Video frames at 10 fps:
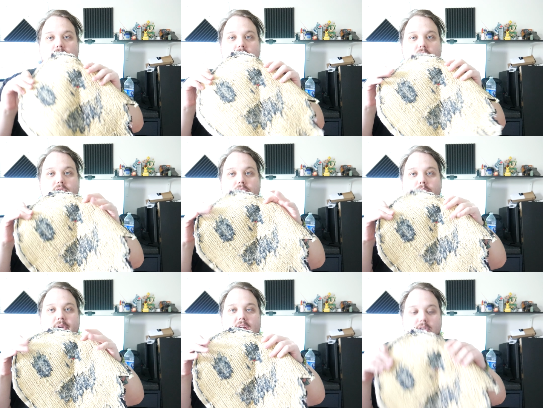Glue
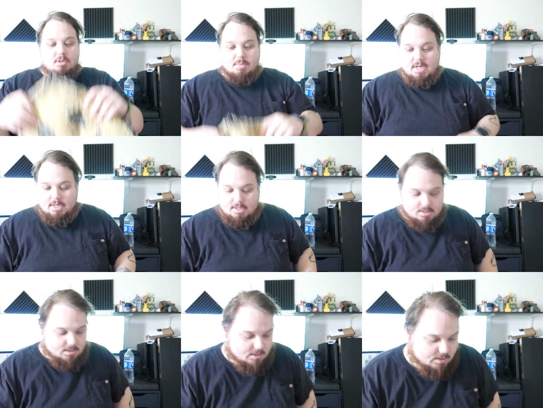bear on the back,
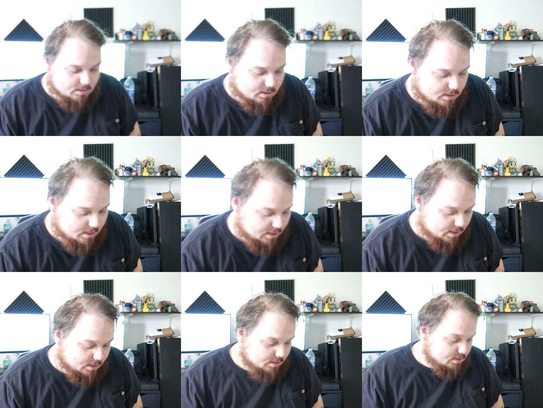
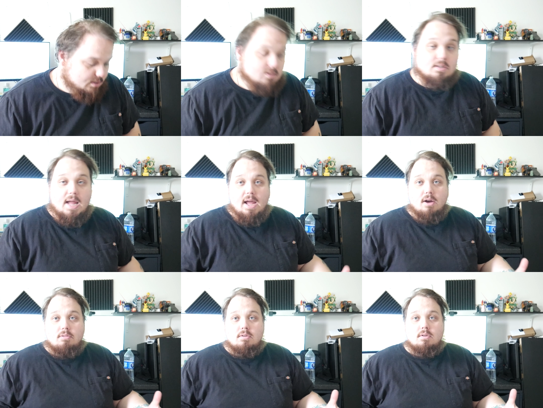and
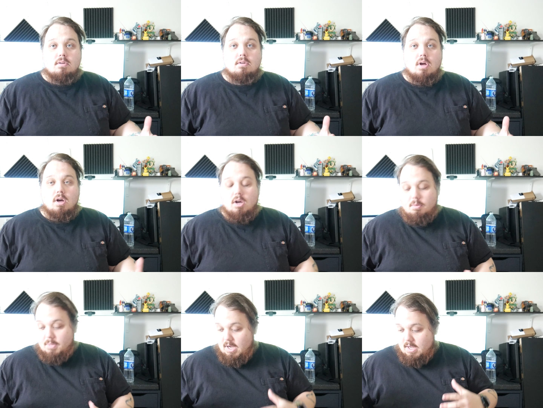now
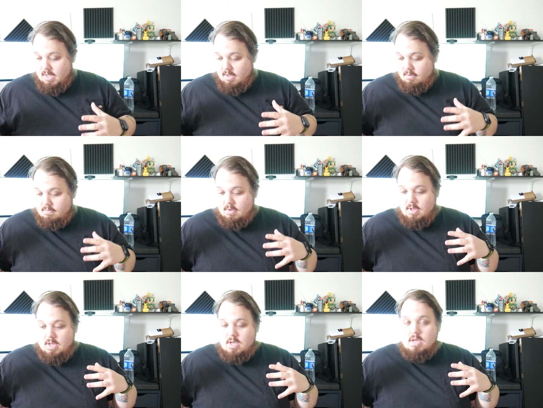I have
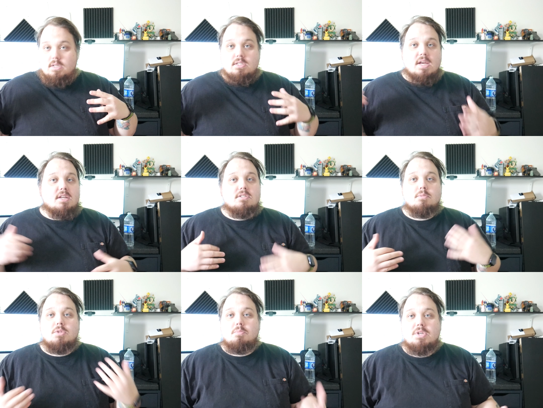taken
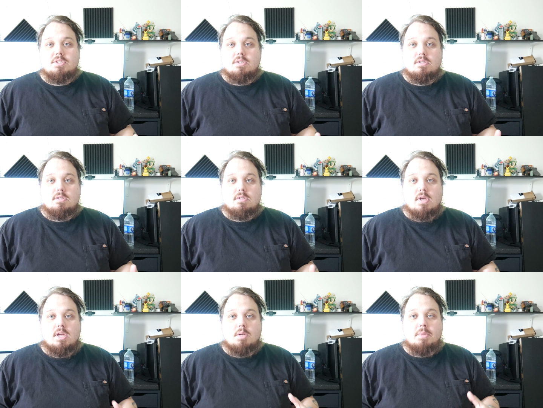some commissions
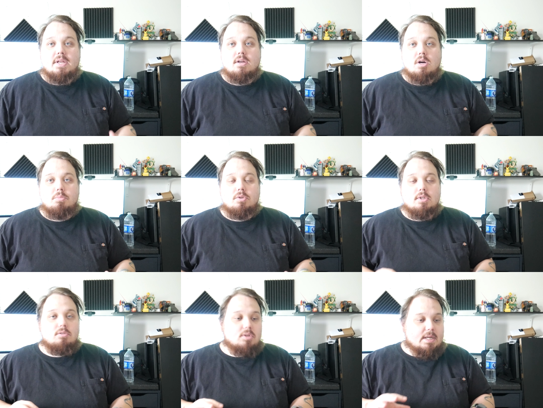and made a couple
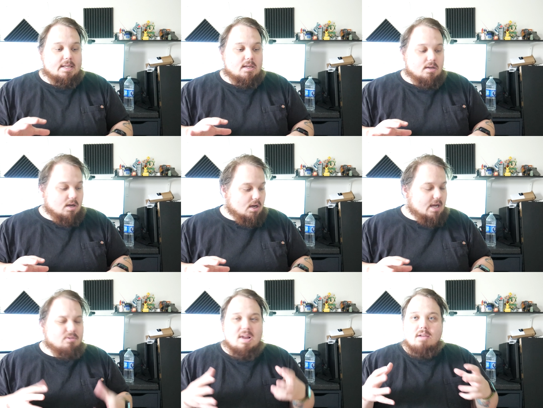little
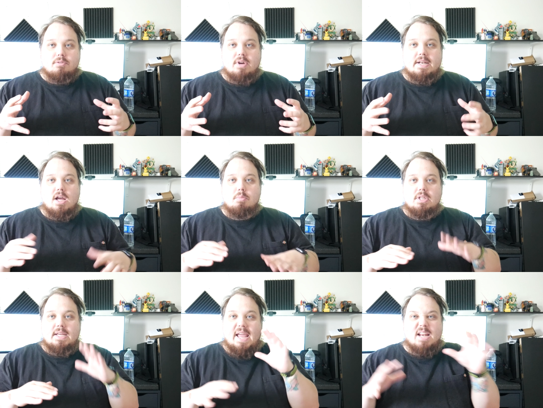I don't have it right now,
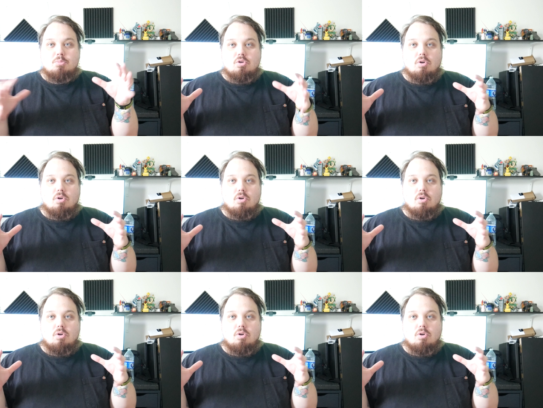but like Animal